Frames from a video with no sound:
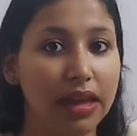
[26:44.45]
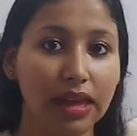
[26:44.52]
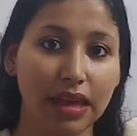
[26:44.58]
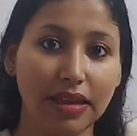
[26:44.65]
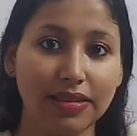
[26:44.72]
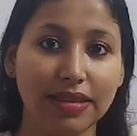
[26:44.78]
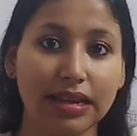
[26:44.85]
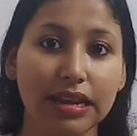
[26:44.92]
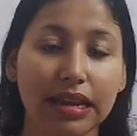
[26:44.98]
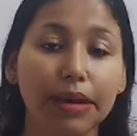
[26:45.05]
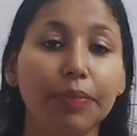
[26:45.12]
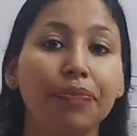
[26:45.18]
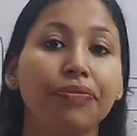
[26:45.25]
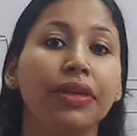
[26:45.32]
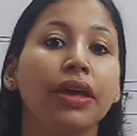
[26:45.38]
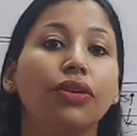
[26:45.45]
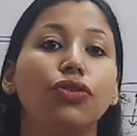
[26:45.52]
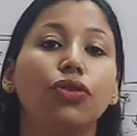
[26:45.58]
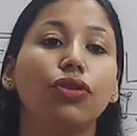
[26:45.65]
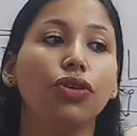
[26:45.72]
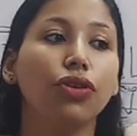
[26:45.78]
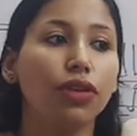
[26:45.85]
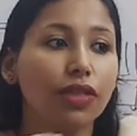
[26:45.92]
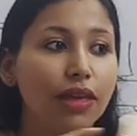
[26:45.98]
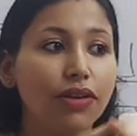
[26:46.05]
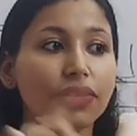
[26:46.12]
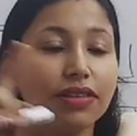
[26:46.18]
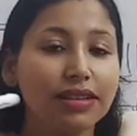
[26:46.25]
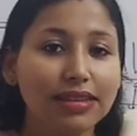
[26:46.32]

Is that clear? So, there is a